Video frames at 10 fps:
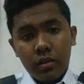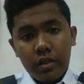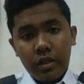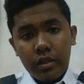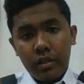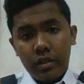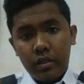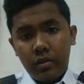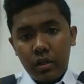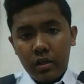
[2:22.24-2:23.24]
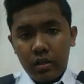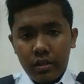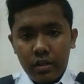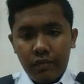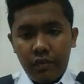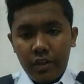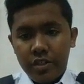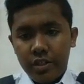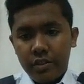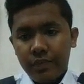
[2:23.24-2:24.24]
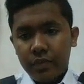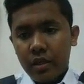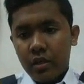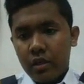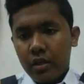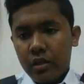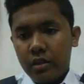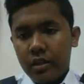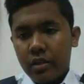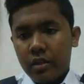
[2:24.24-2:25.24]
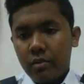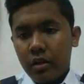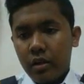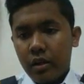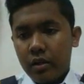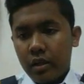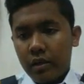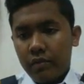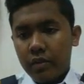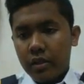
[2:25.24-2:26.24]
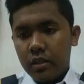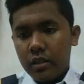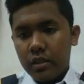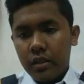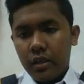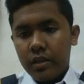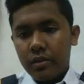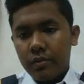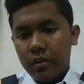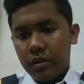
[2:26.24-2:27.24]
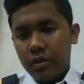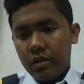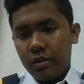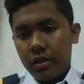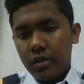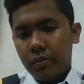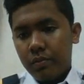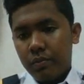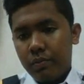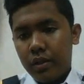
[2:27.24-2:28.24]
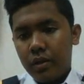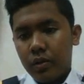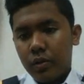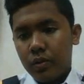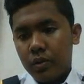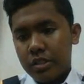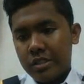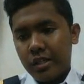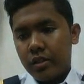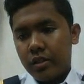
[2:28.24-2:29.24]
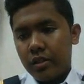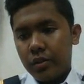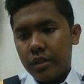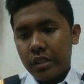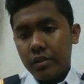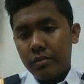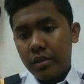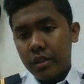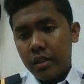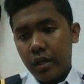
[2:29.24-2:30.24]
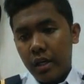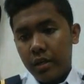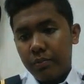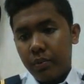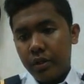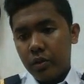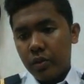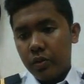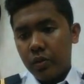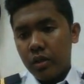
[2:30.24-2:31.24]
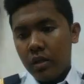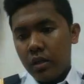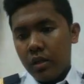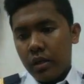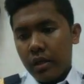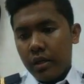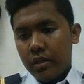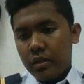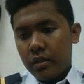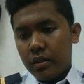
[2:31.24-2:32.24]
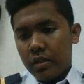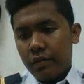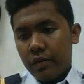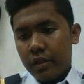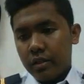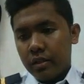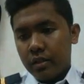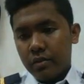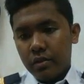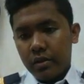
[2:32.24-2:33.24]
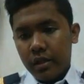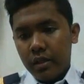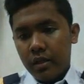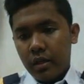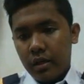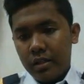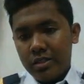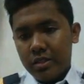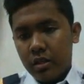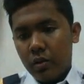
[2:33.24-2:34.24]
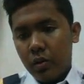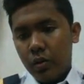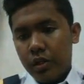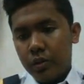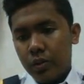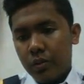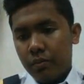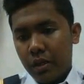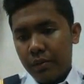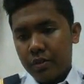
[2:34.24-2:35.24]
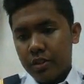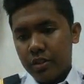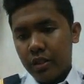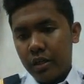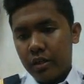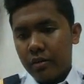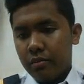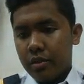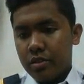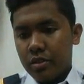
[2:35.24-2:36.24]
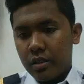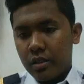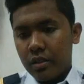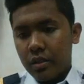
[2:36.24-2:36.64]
Okay, now reflection. In the diagram at left, a light ray PO strikes a vertical mirror at point O, and the reflected ray is OQ. By projecting an imaginary